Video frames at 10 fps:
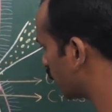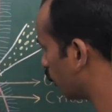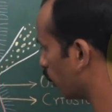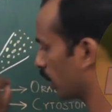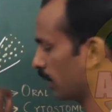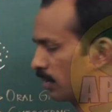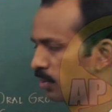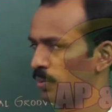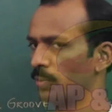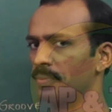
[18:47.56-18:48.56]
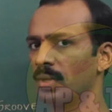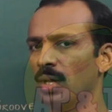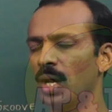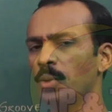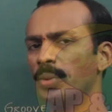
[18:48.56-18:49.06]
oral groove.
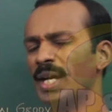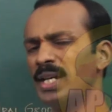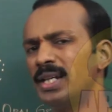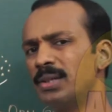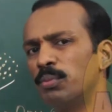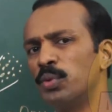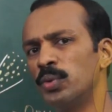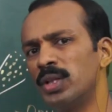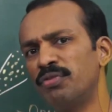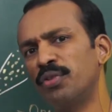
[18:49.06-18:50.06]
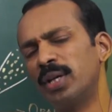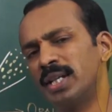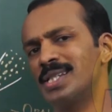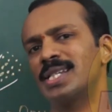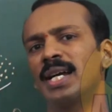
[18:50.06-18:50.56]
How can it move the food
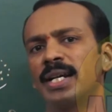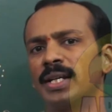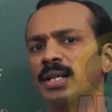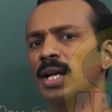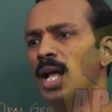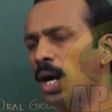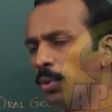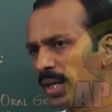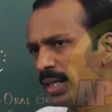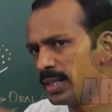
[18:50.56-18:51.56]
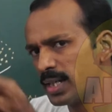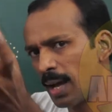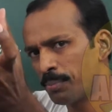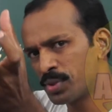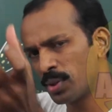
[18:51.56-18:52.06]
inside? How can it
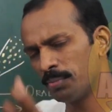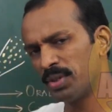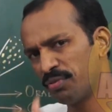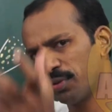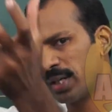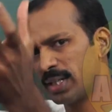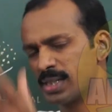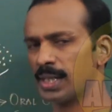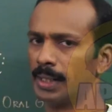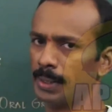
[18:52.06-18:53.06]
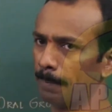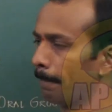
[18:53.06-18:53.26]
absorb the food inside?